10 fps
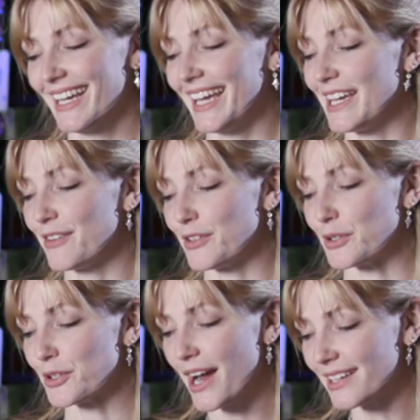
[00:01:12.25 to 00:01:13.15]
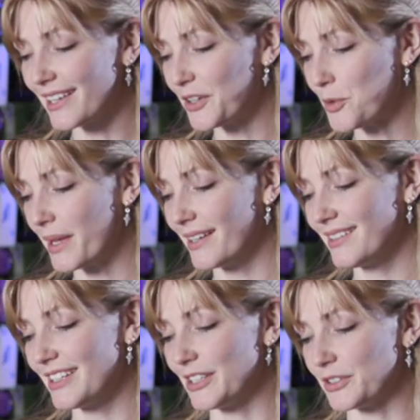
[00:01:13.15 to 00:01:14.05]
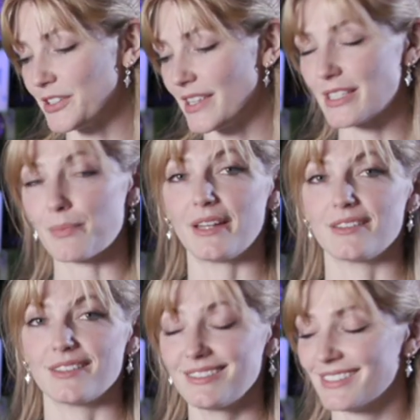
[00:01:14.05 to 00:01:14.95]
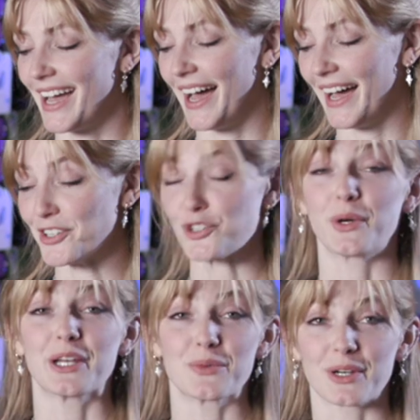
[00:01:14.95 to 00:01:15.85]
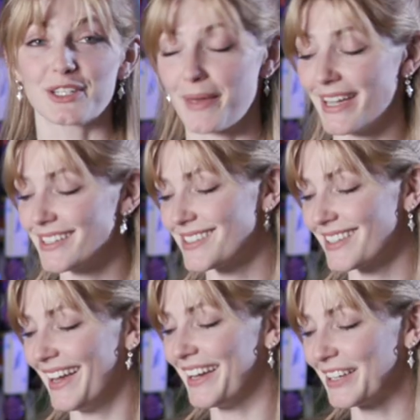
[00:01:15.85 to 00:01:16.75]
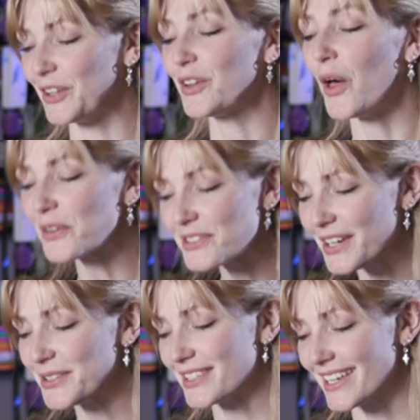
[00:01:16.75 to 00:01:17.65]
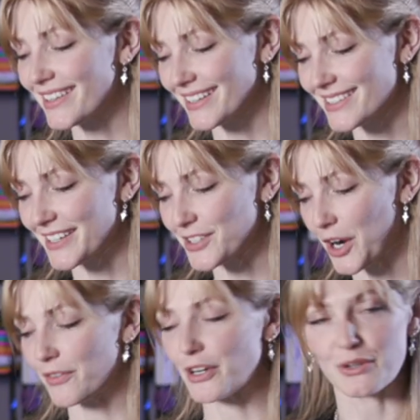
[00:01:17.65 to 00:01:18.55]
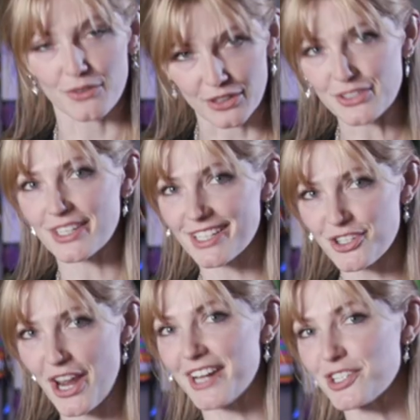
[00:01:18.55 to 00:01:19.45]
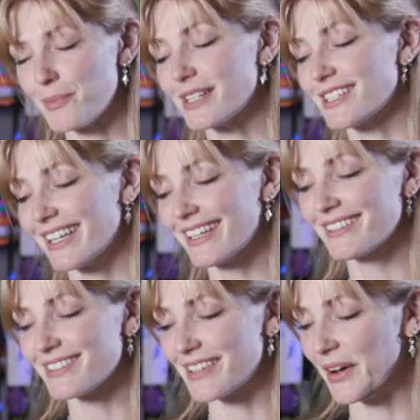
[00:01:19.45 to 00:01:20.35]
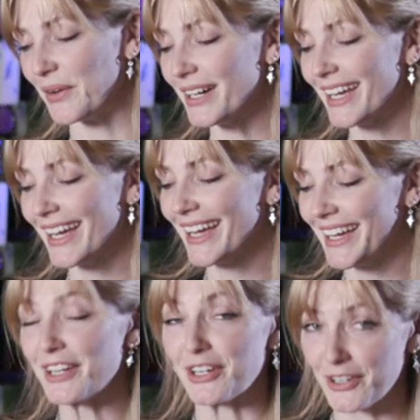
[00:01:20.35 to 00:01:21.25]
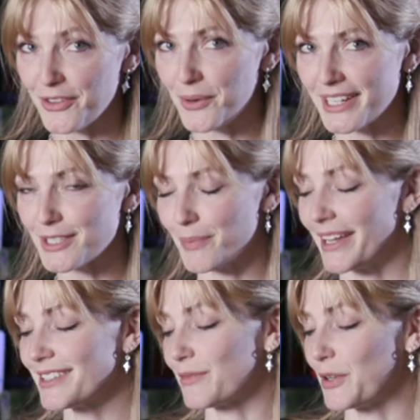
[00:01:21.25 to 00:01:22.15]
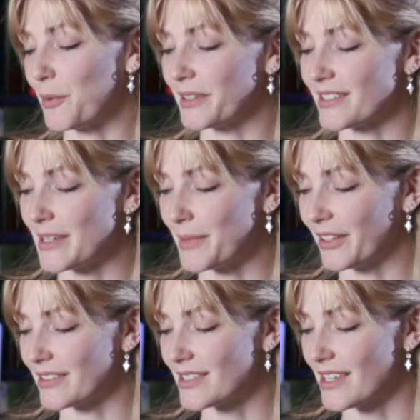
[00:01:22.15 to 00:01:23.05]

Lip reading: If you crack that open, you'll see this button, Join Workspace. You'll also see that it says Harvard University ChatGPT, so you're in the right space if you open this email and see